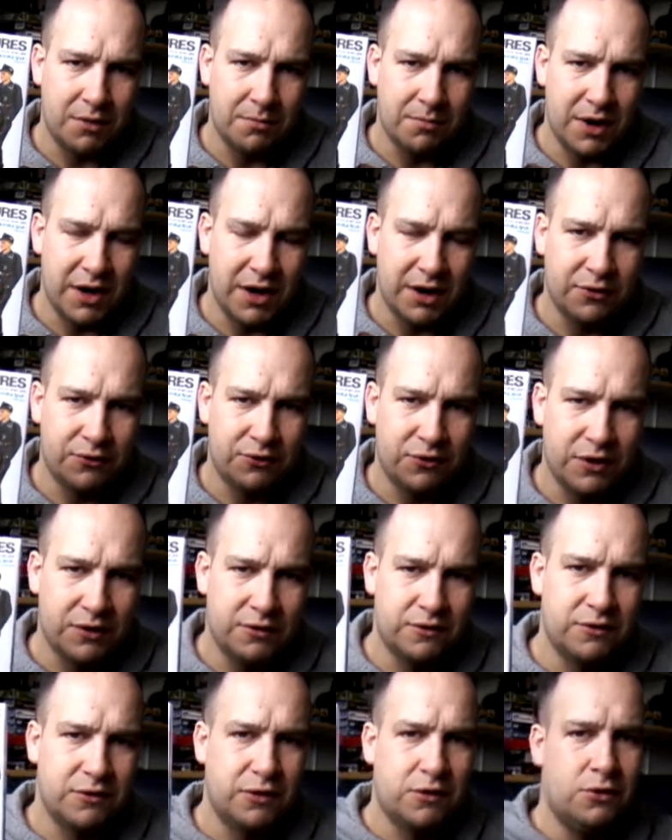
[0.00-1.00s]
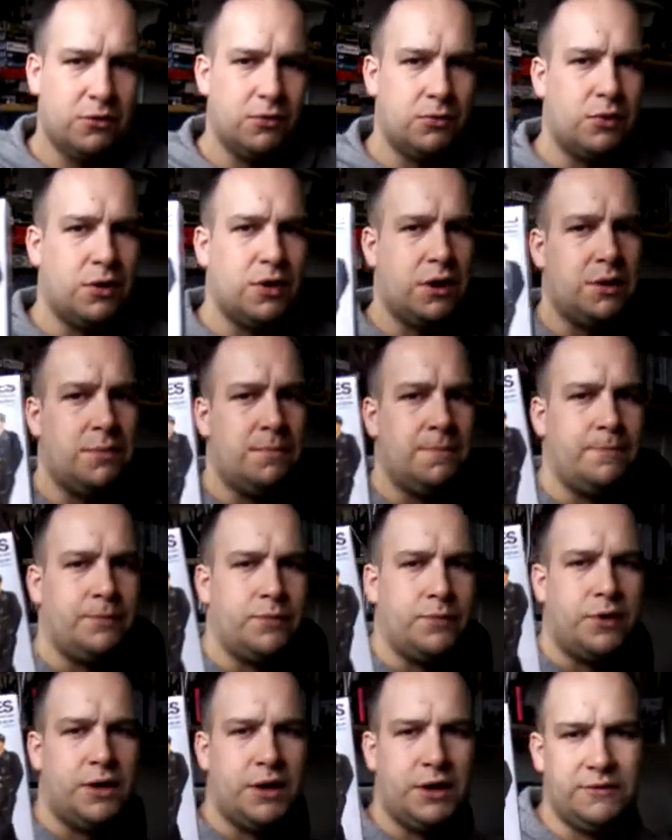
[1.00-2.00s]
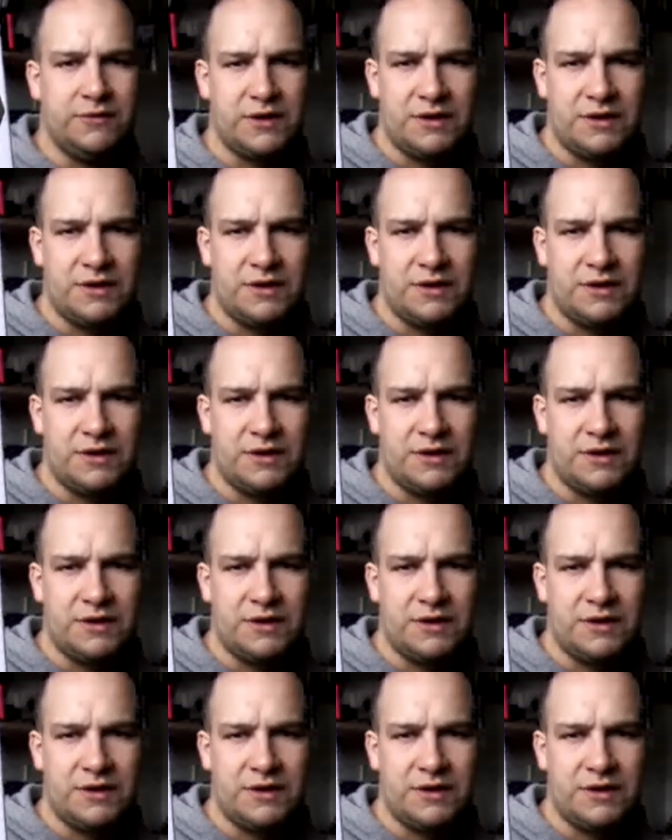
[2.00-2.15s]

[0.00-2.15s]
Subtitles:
my entry into the